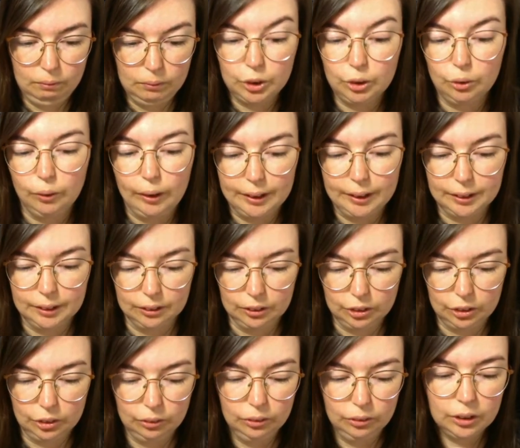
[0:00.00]
listen
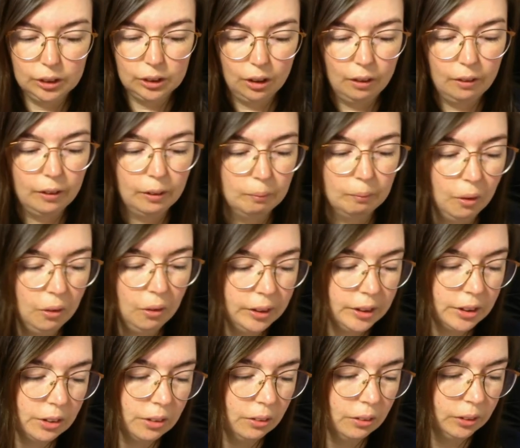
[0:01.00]
to learn more.
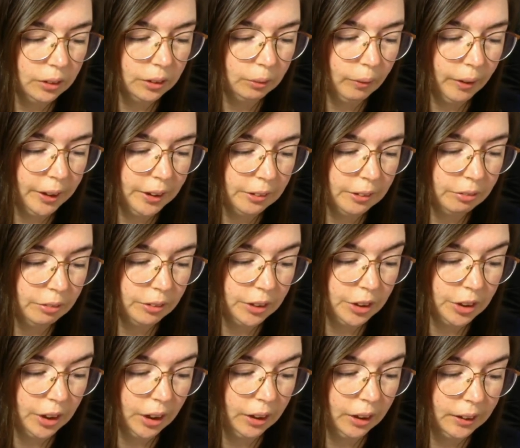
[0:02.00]
It's called White
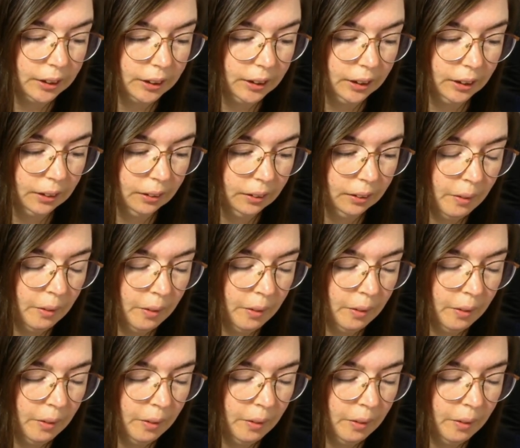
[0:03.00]
Fragility